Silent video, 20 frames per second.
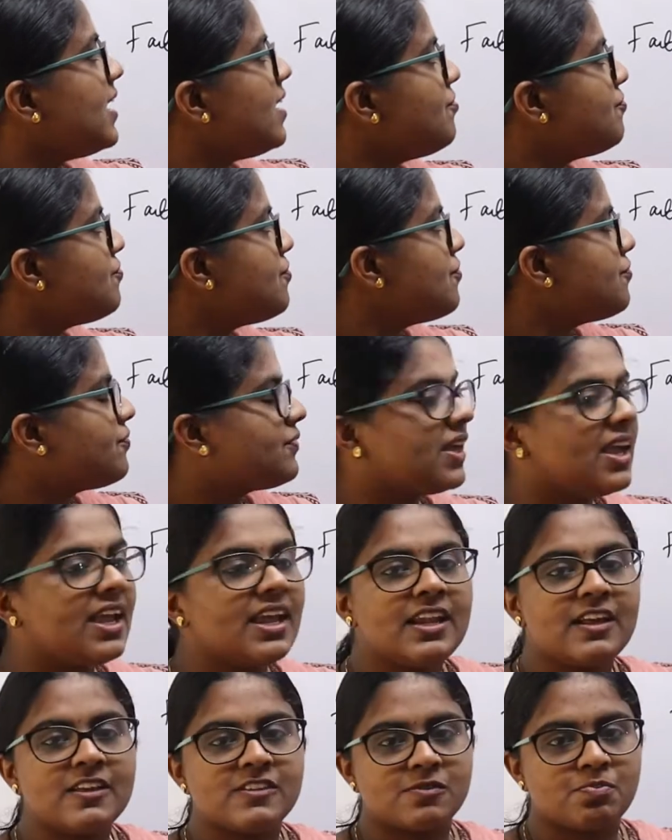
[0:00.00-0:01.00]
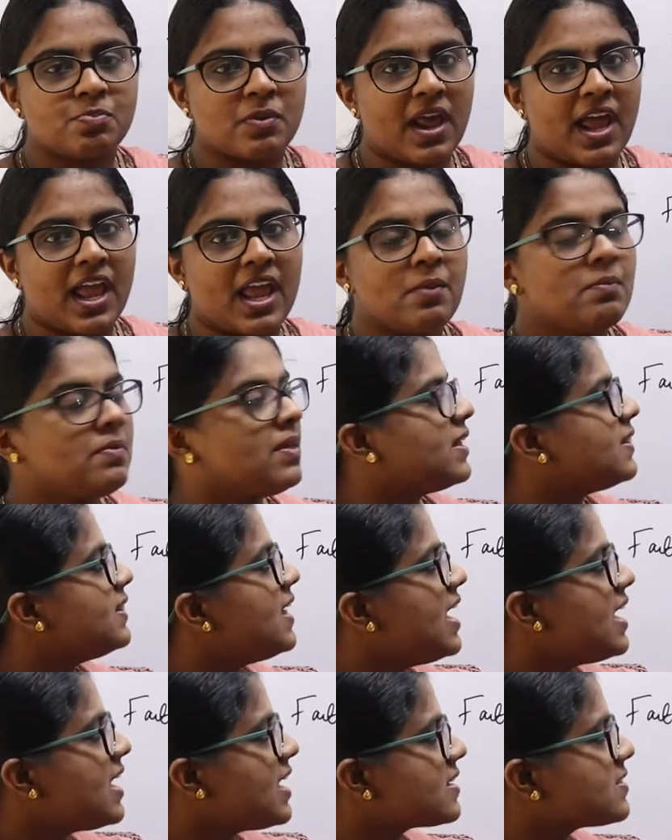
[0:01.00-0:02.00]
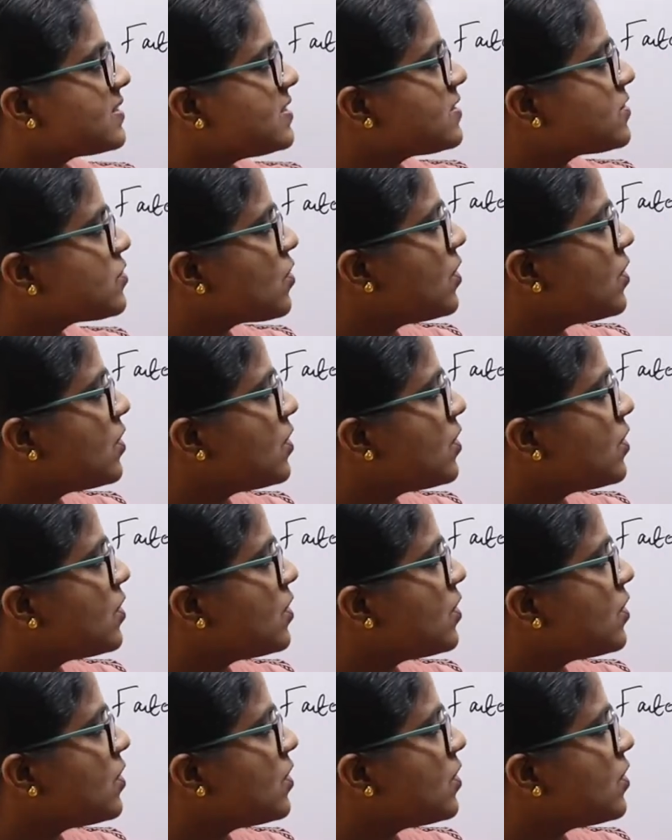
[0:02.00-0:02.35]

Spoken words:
if 15 is prime, there exists